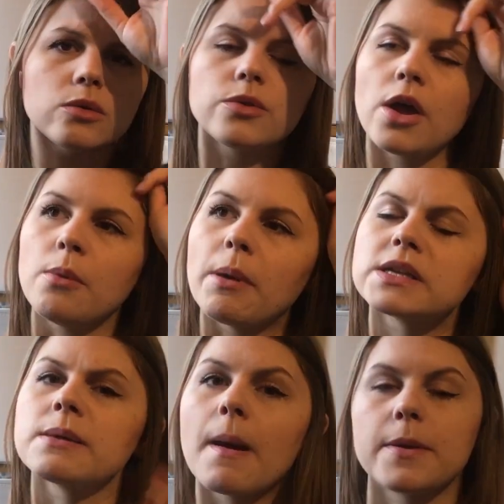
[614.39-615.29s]
although by the
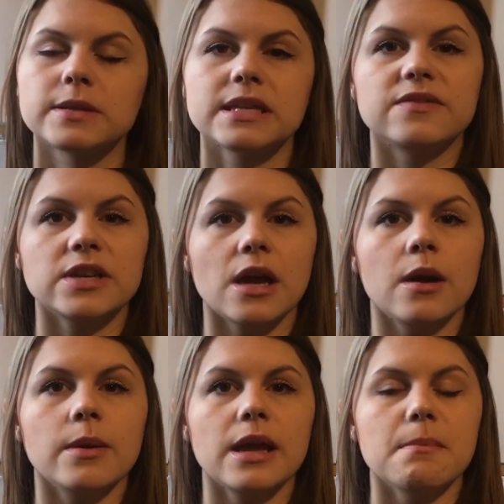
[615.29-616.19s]
time I post this
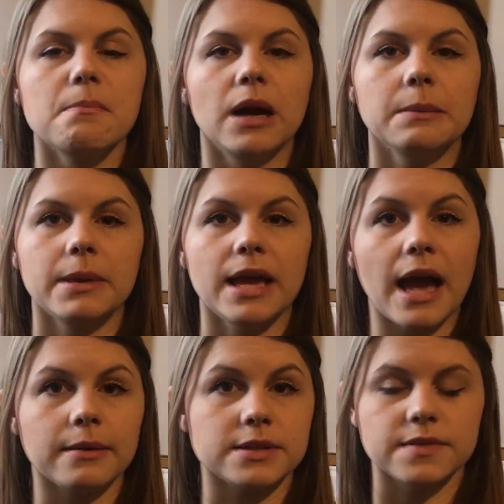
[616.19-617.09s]
video it might be
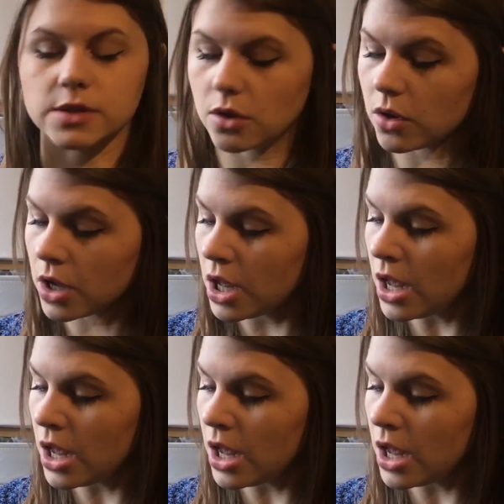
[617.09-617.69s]
out of stock.